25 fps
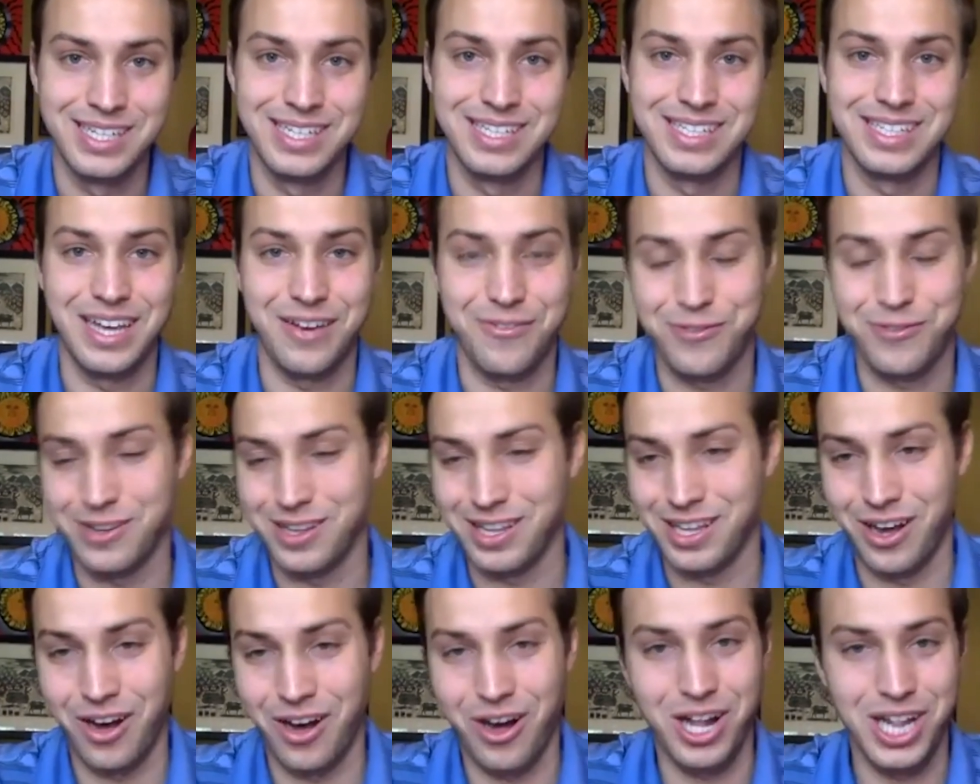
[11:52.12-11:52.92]

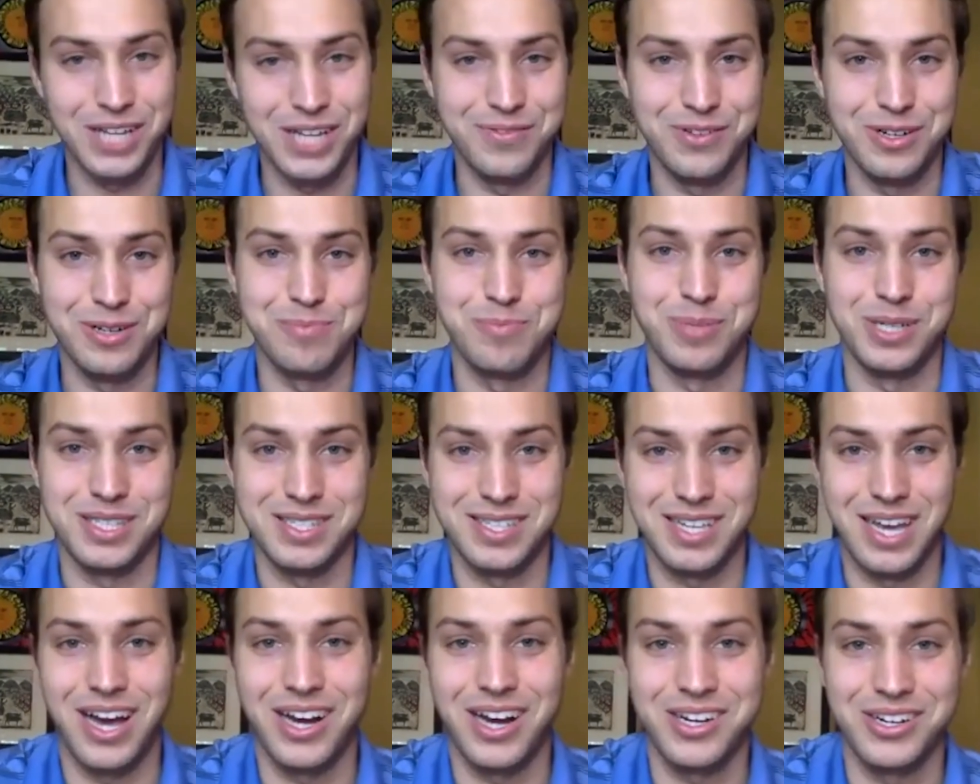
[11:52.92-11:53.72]
definitely all of them, but
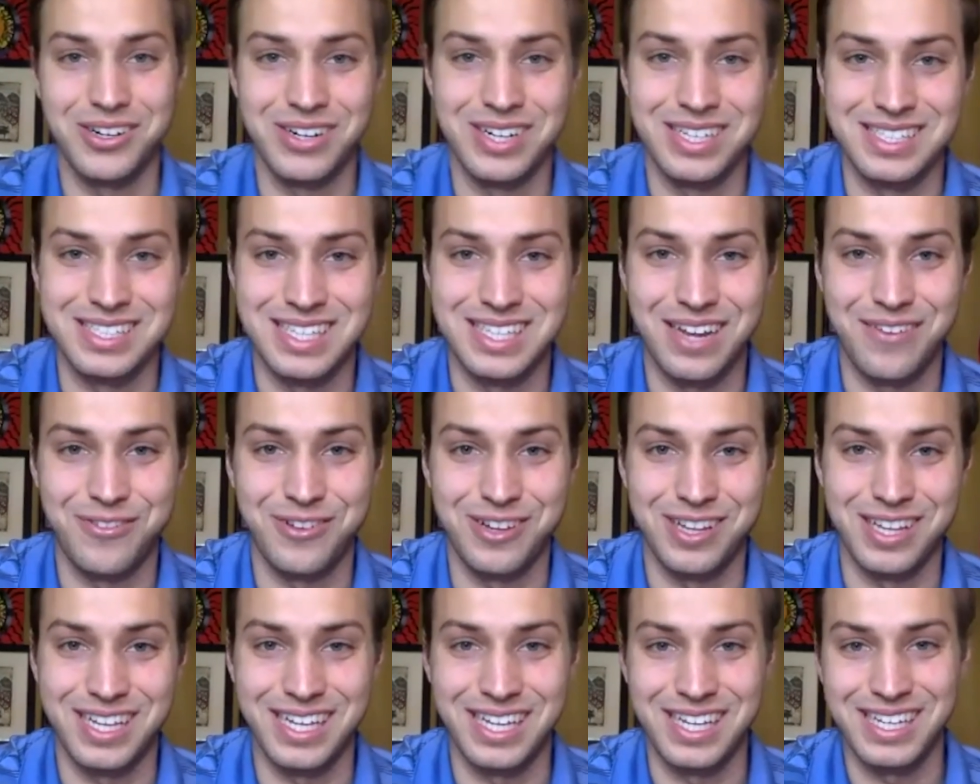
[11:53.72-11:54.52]
soccer has
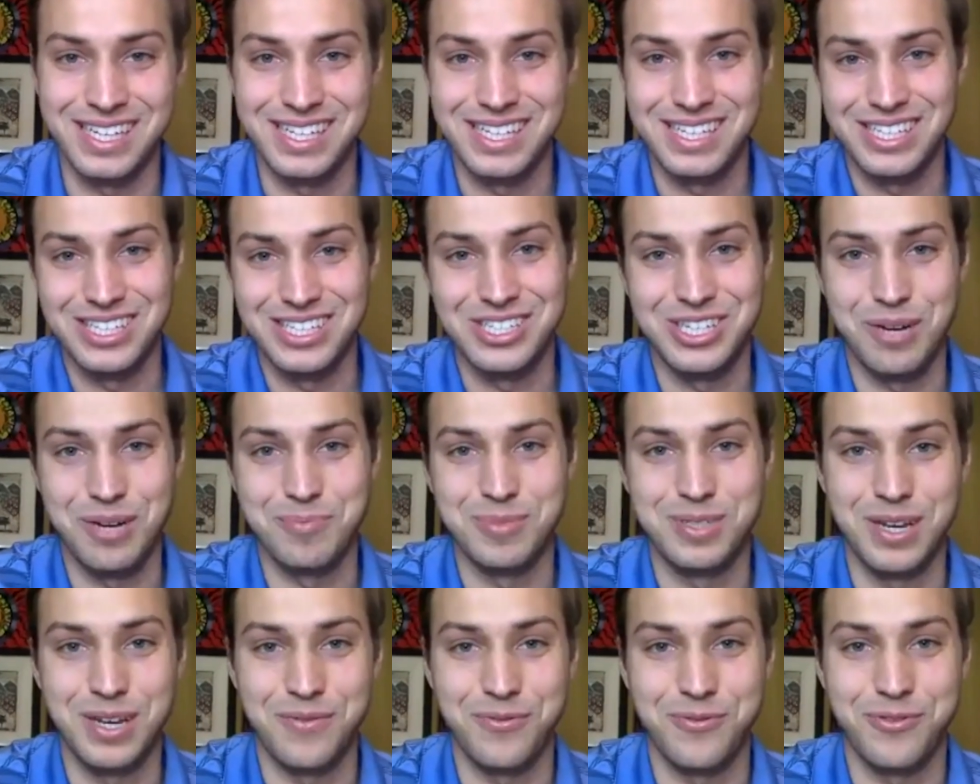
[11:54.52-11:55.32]
definitely
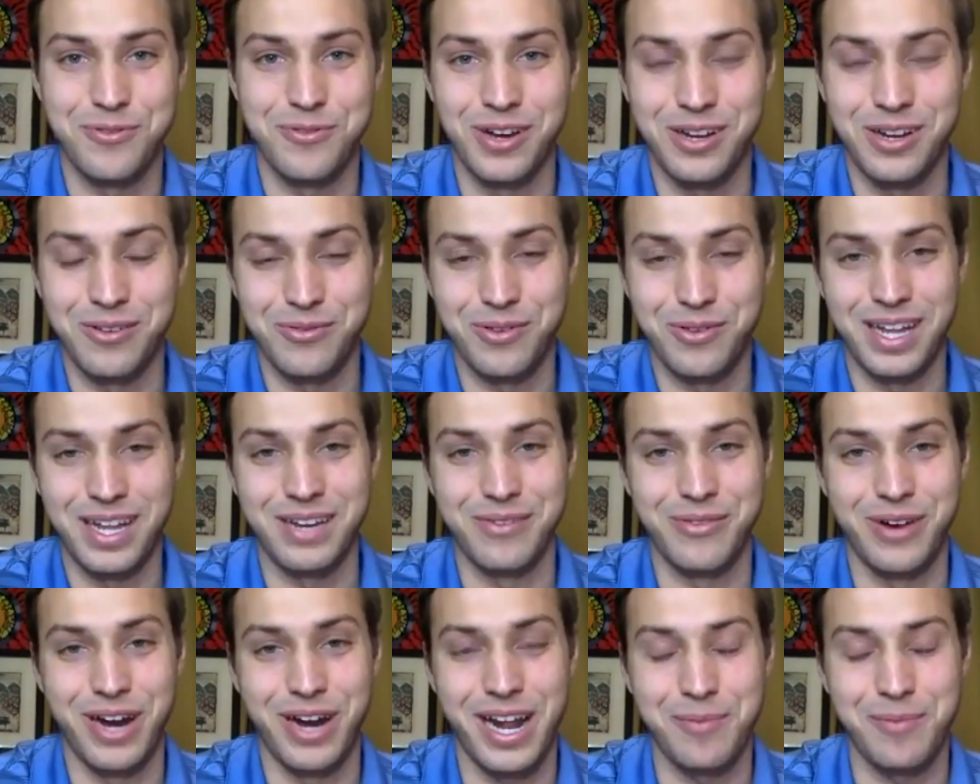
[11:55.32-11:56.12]
jumped up front, right,
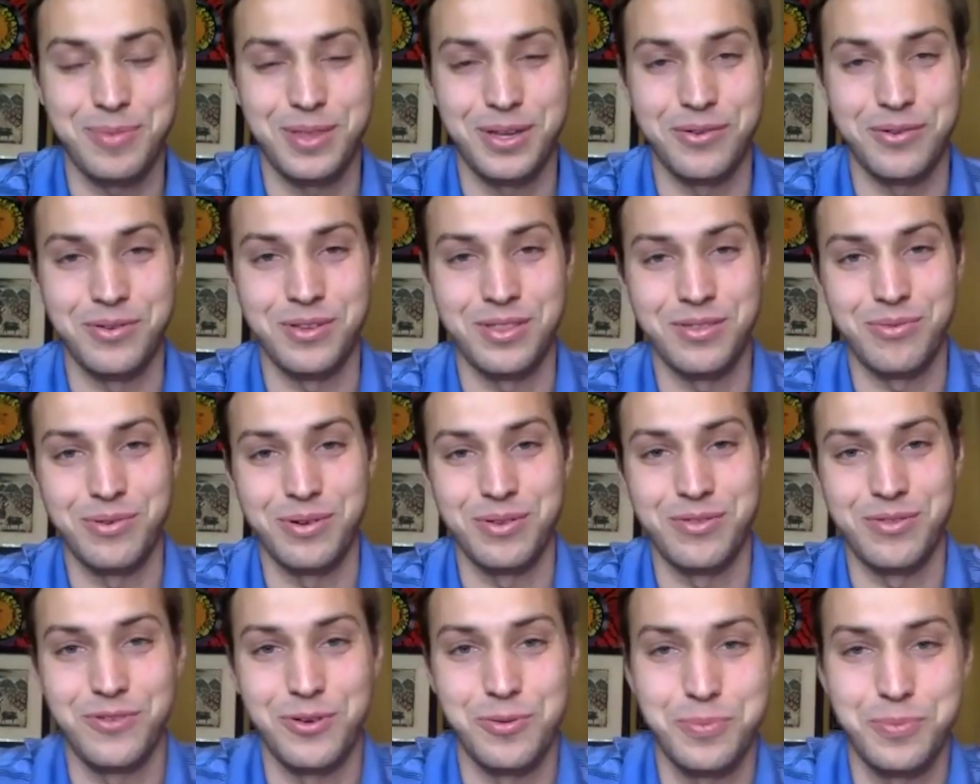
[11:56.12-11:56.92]
right up there with
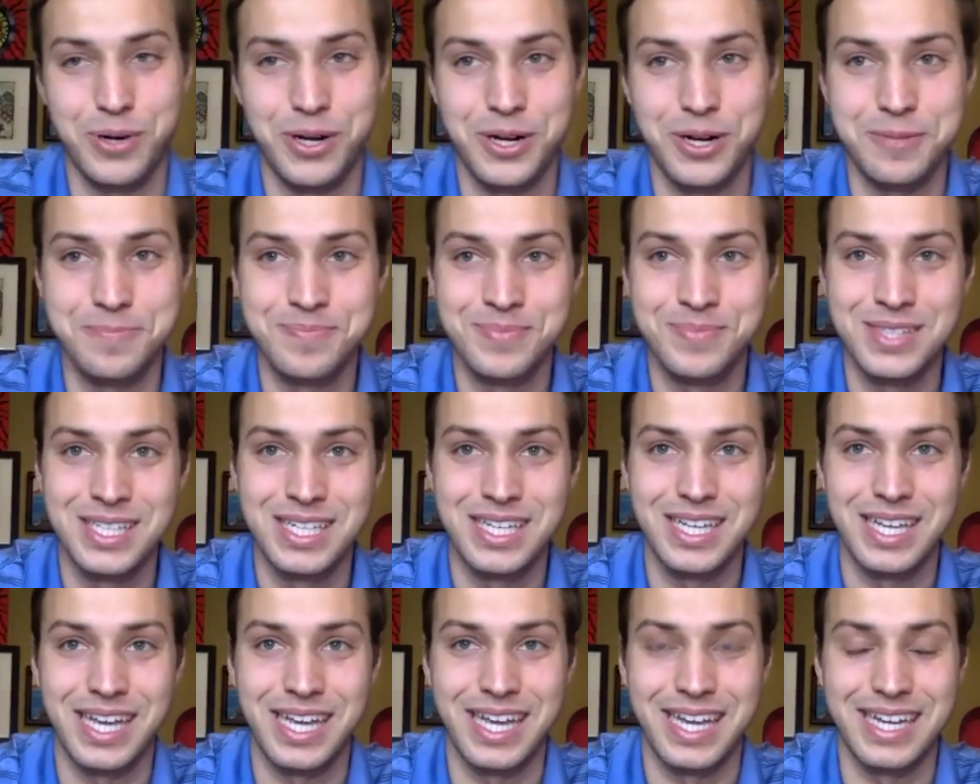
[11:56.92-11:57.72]
with football,
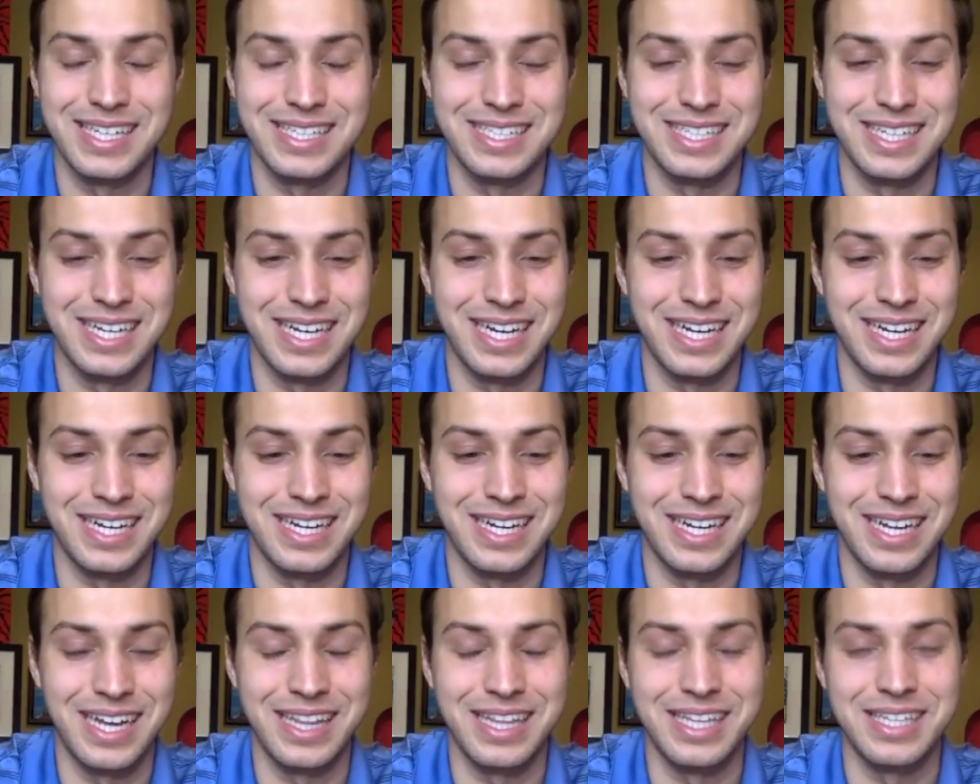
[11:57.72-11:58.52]
and uh,
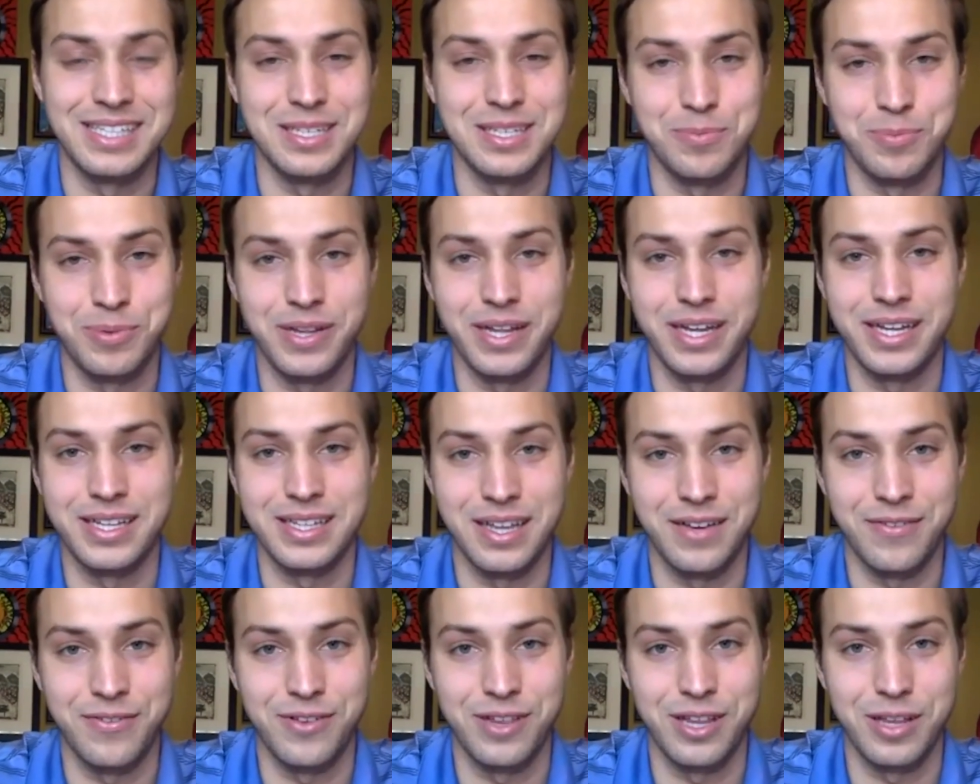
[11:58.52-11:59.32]
and then to play
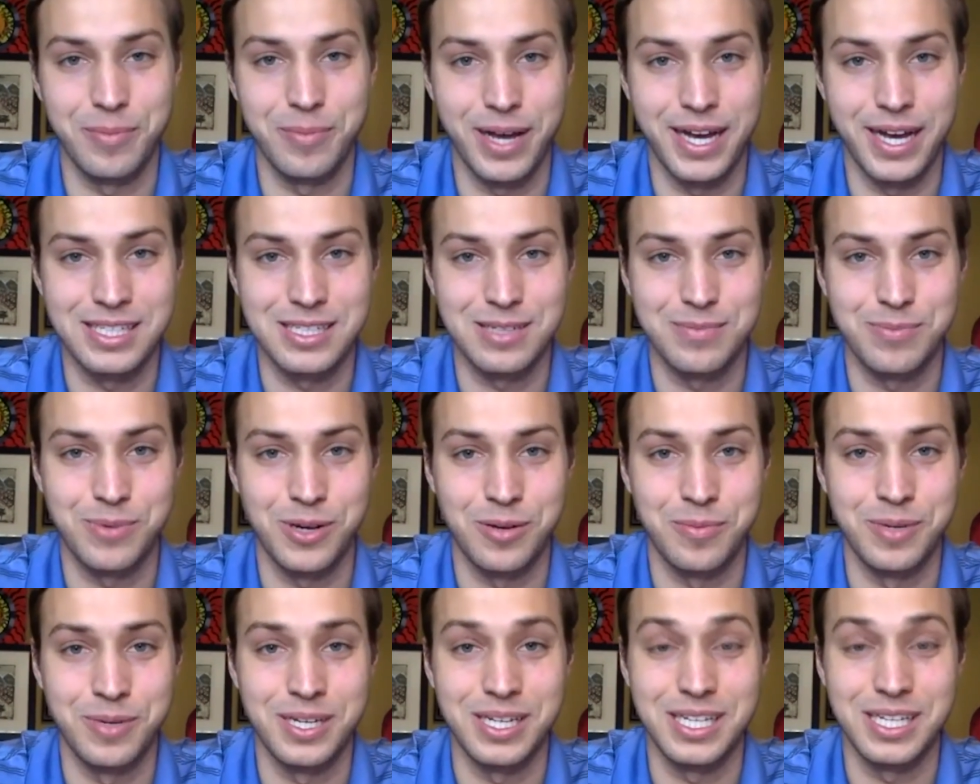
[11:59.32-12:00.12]
definitely basketball.
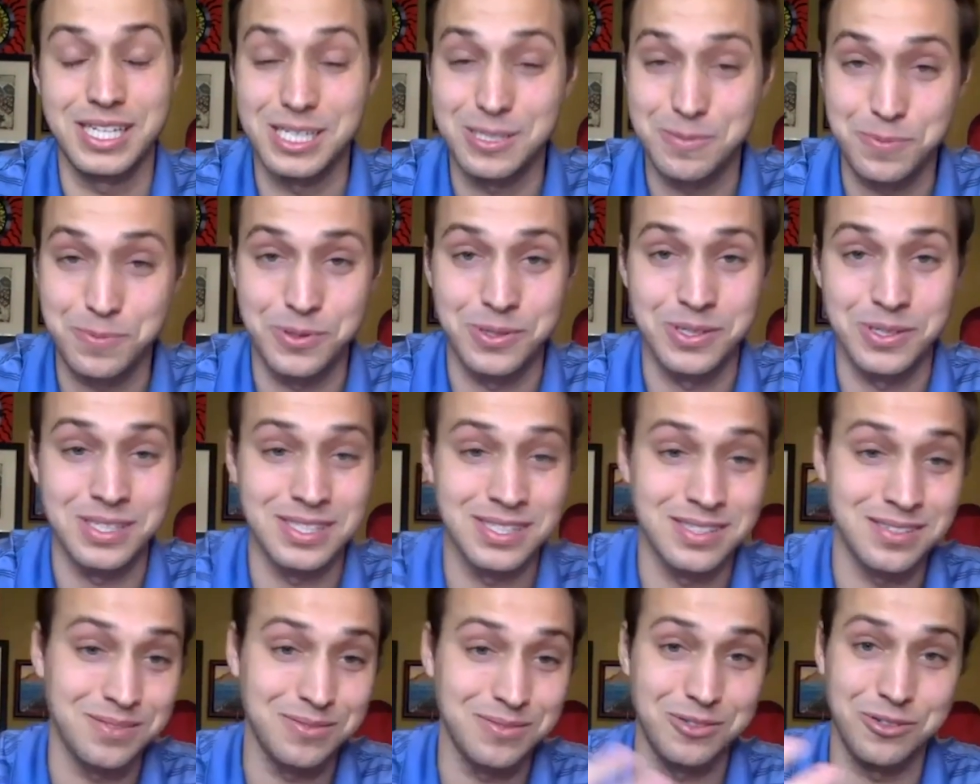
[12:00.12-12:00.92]
But
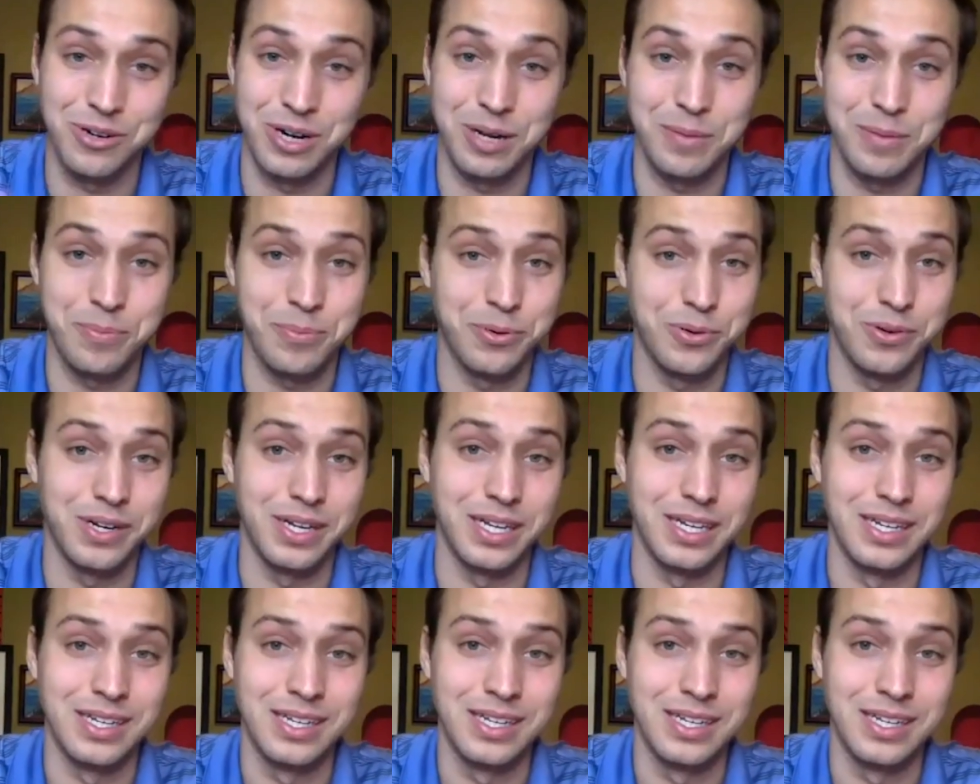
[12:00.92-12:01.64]
esports, great point,